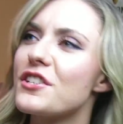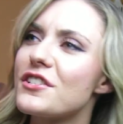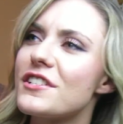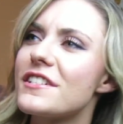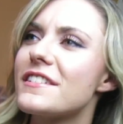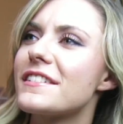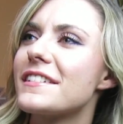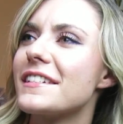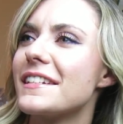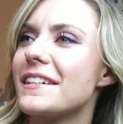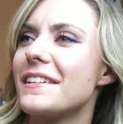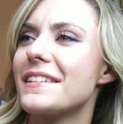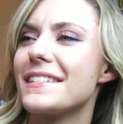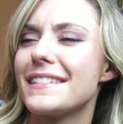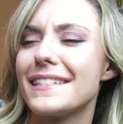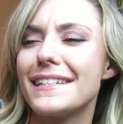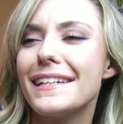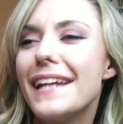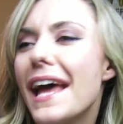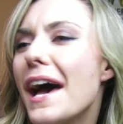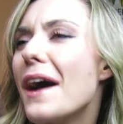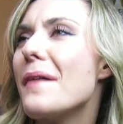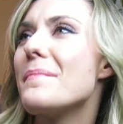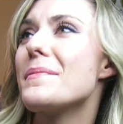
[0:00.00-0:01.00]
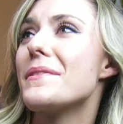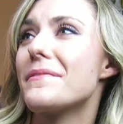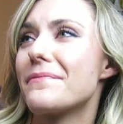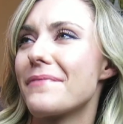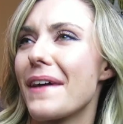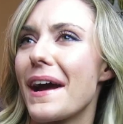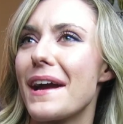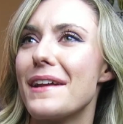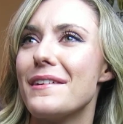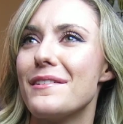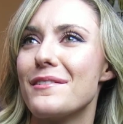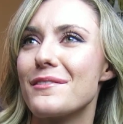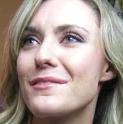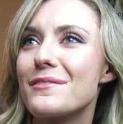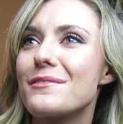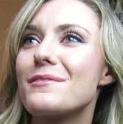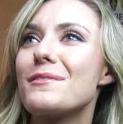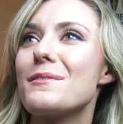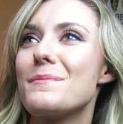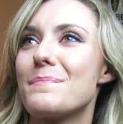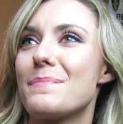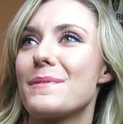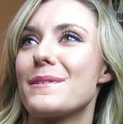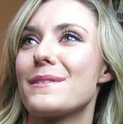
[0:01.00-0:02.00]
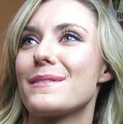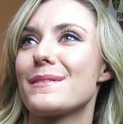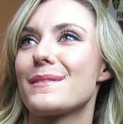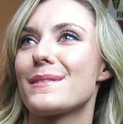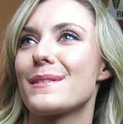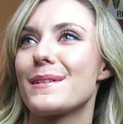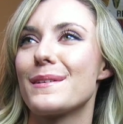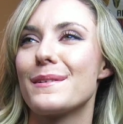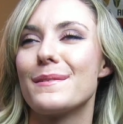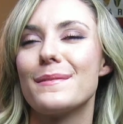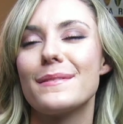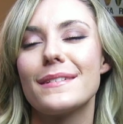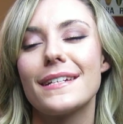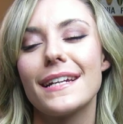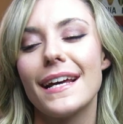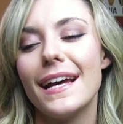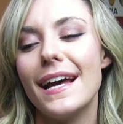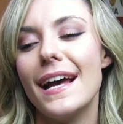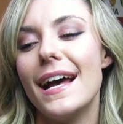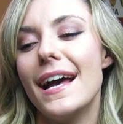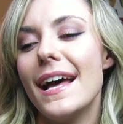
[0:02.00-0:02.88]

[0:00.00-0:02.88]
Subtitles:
She's gonna help you find your super suit.